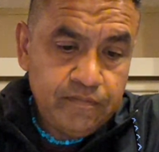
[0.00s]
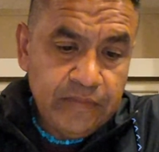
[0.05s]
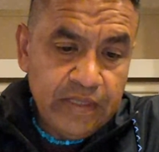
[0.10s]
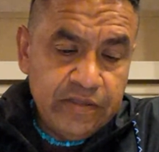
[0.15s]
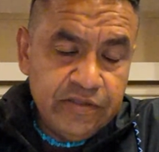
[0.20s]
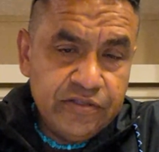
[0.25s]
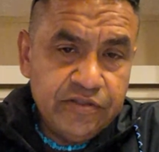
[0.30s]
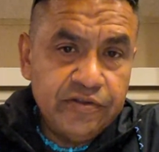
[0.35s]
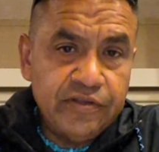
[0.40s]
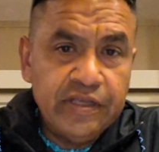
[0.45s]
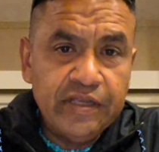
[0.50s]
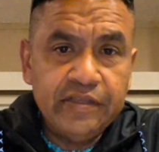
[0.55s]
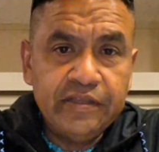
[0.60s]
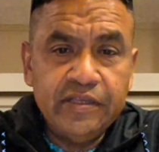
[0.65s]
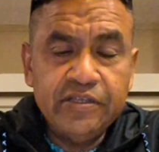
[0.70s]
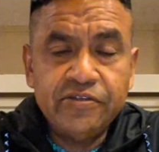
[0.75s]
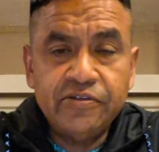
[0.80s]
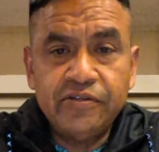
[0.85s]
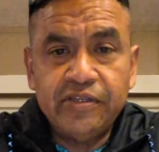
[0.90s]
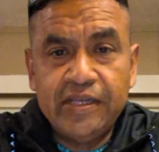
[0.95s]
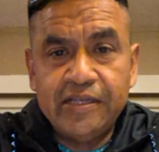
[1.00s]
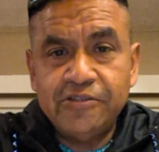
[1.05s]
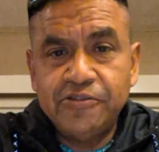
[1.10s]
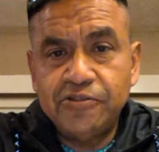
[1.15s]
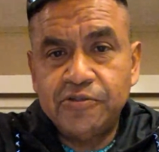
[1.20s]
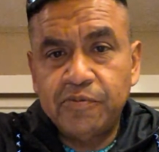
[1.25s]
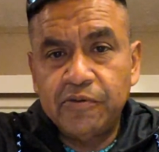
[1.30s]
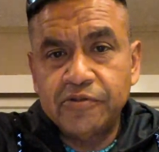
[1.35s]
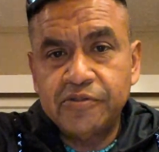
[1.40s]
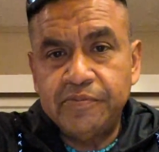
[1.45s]
These are things
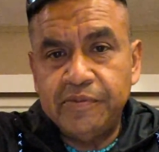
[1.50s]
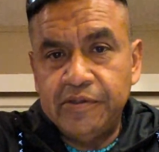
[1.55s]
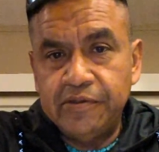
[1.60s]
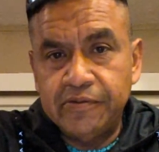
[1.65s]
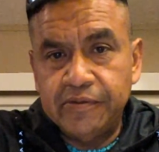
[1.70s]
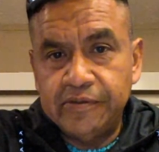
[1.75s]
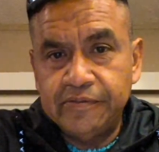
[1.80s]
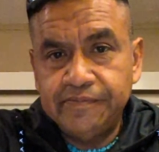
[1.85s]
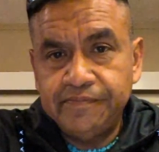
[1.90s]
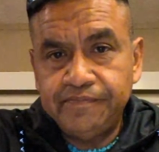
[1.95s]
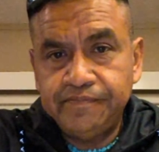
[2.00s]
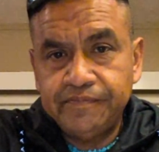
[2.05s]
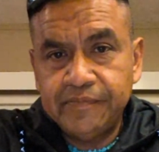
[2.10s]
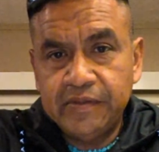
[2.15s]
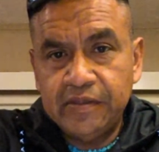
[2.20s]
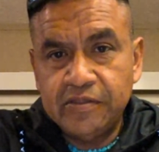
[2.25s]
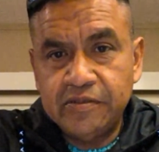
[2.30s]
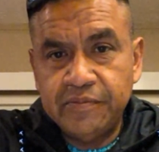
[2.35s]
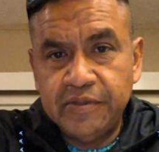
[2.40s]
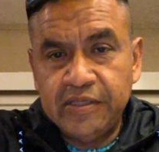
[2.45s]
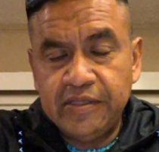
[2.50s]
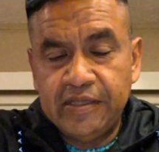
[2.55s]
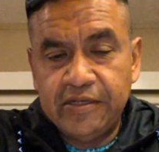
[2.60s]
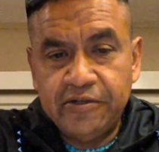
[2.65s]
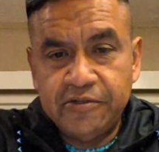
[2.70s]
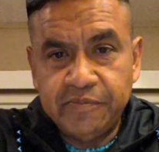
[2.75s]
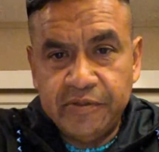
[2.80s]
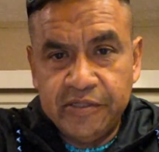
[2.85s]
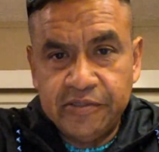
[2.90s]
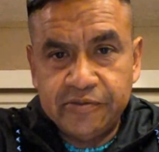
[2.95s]
you're supposed to be doing. Doesn't mean that
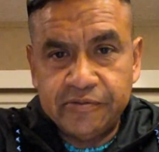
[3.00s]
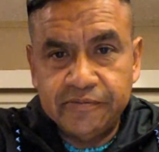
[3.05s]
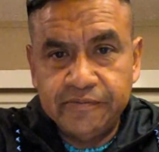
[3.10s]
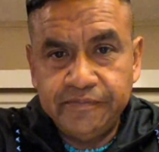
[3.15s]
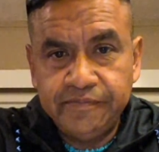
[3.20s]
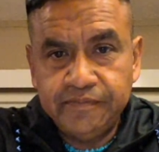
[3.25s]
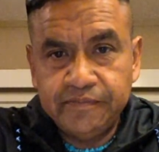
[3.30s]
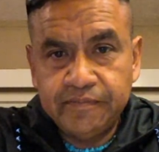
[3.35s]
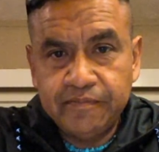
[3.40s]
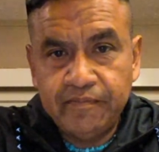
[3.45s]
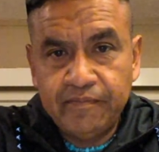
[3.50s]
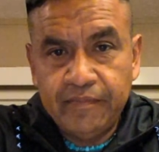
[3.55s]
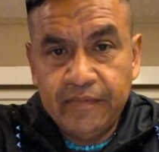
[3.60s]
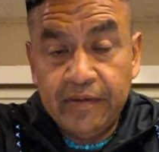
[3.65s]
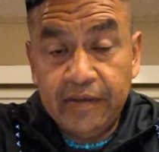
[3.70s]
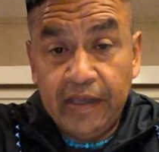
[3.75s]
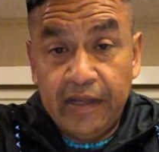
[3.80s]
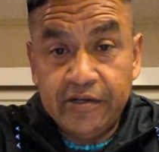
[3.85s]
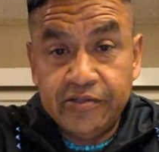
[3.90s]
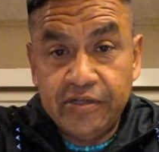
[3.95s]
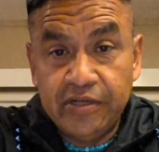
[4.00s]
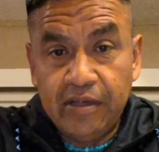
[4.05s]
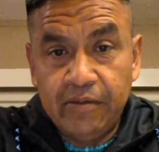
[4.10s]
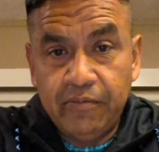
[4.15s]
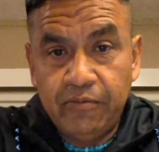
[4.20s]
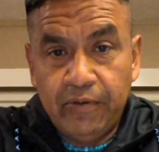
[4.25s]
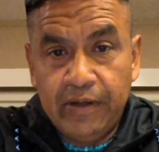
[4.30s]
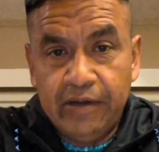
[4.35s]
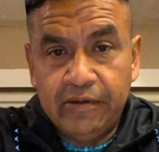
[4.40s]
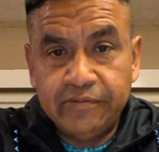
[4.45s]
you're special. You got a
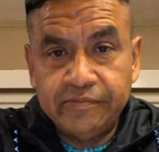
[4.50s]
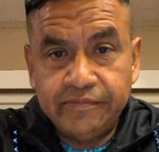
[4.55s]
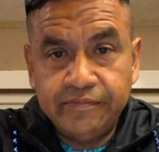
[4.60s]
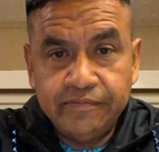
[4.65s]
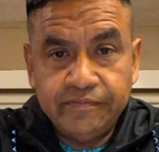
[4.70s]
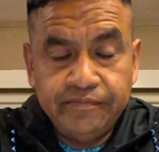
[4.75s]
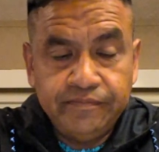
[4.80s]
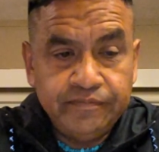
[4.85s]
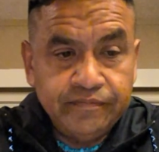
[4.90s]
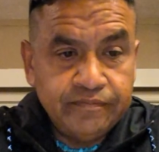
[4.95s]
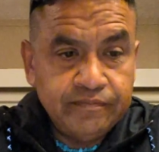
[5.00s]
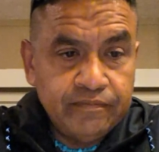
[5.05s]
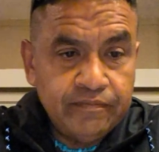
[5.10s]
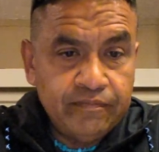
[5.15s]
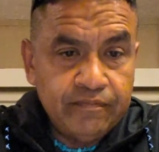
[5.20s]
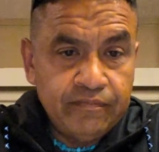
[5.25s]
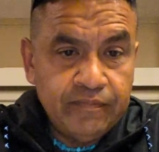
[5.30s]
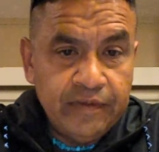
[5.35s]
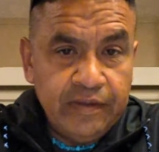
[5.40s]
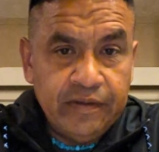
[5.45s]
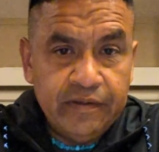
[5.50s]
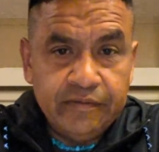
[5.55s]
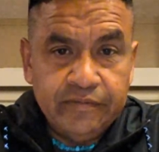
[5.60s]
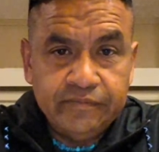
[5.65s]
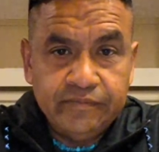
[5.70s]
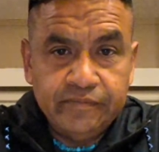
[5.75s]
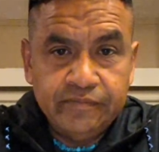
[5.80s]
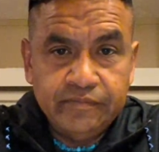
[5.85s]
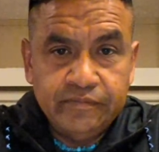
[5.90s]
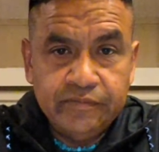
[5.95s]
job. Wow. You know,
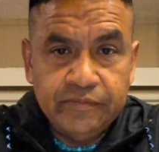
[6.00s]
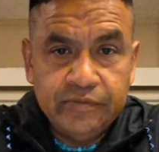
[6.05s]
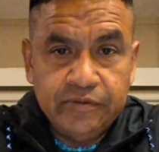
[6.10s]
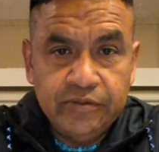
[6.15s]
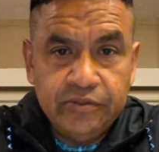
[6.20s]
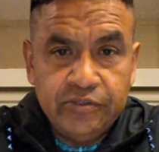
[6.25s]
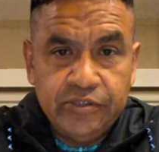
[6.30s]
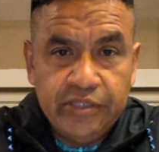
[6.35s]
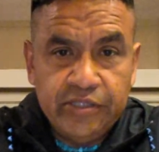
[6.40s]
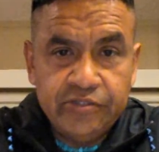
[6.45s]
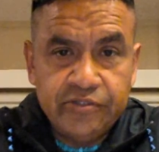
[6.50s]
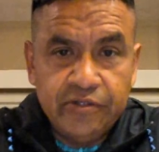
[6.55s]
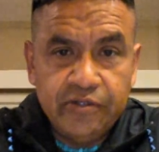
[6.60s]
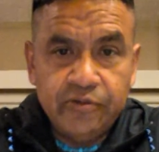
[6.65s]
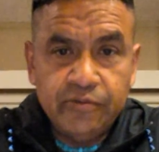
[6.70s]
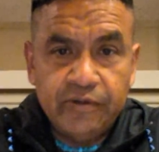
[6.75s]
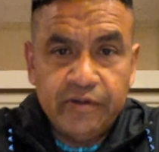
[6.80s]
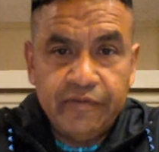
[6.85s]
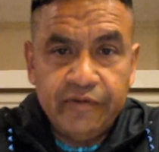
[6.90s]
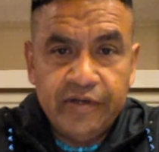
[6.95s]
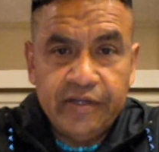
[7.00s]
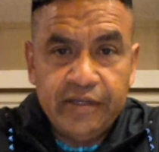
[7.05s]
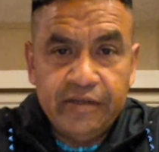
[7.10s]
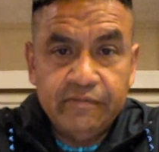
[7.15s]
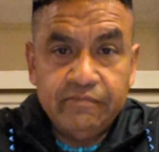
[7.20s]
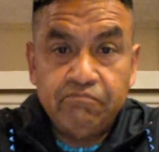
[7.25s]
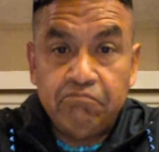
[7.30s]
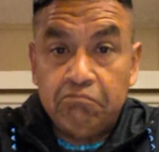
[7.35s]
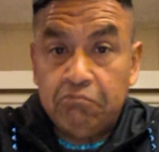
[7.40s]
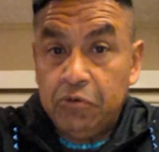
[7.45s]
you change your underwear every
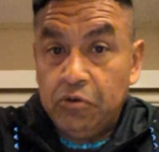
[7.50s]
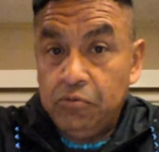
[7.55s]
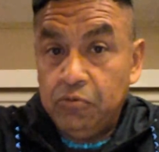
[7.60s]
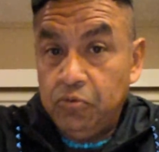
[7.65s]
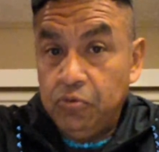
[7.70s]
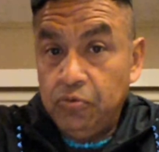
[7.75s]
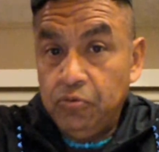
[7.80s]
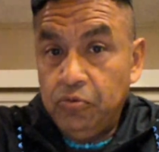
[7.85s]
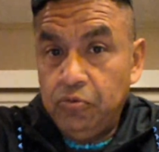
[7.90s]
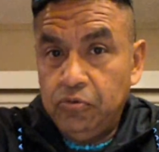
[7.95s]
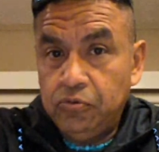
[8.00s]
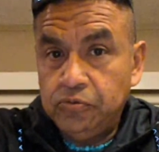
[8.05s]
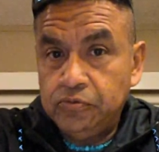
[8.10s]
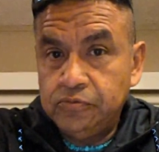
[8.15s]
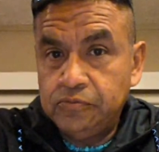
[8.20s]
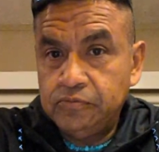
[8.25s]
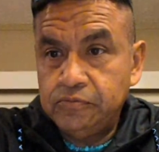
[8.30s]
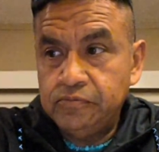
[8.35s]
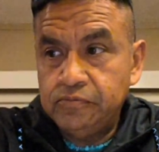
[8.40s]
day. Cool.